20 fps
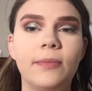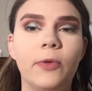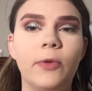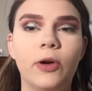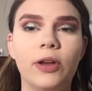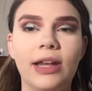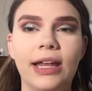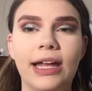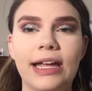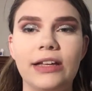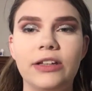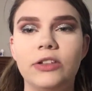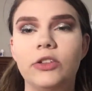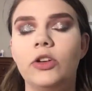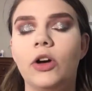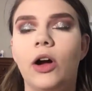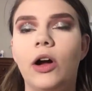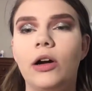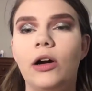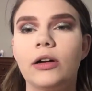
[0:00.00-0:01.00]
more like
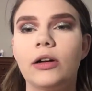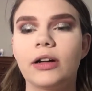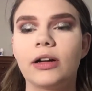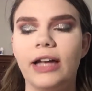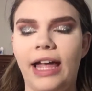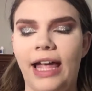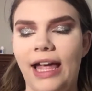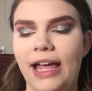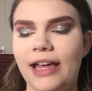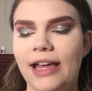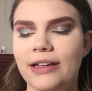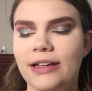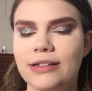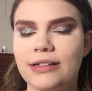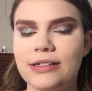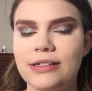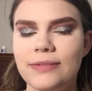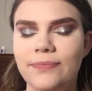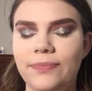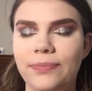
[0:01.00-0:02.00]
dark
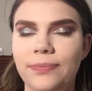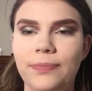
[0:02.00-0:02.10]
and,